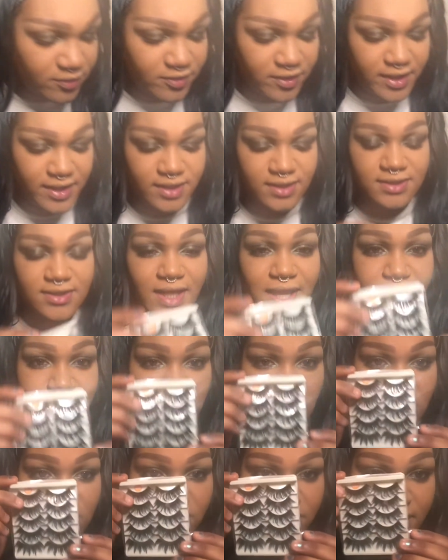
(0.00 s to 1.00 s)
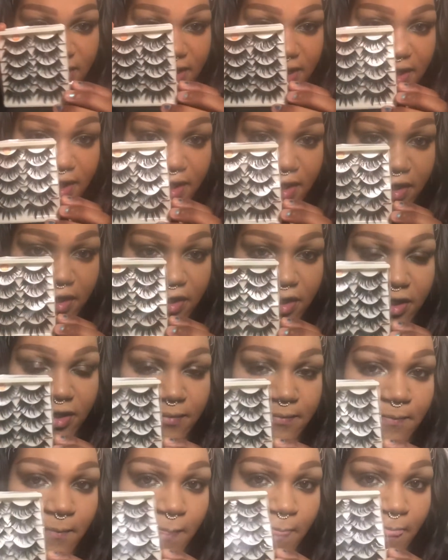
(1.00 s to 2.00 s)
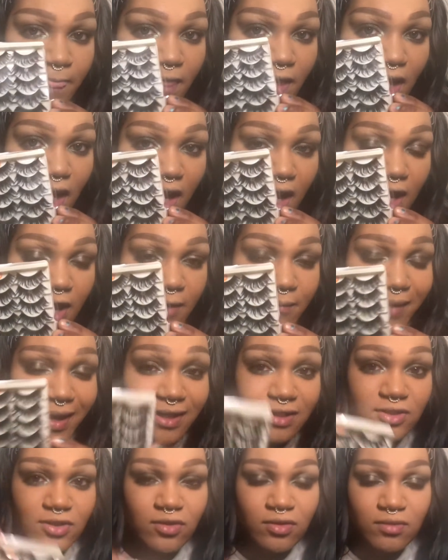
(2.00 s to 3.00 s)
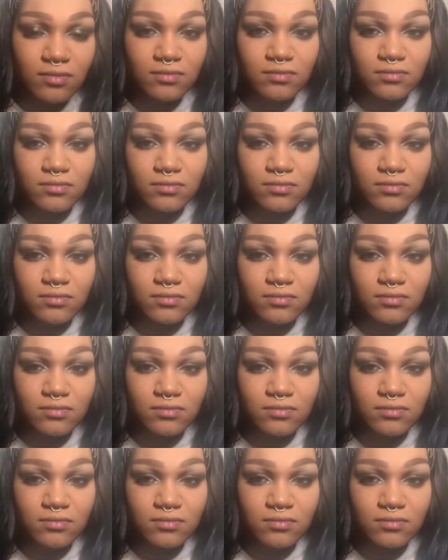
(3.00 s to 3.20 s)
these lashes right here. I don't